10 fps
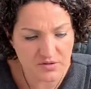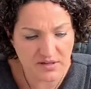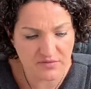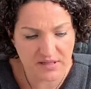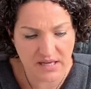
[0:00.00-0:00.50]

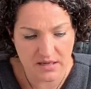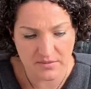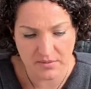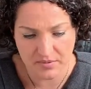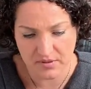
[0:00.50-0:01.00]
definitely came
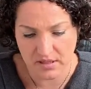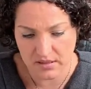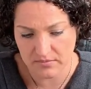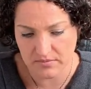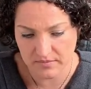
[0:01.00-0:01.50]
up
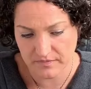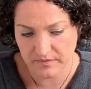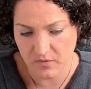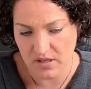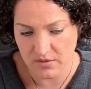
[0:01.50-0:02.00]

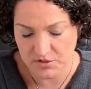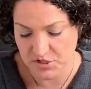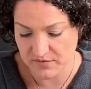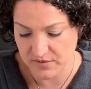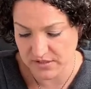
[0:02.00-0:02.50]
while I was
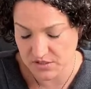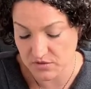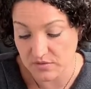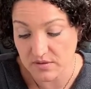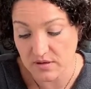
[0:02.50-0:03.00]
shuffling too.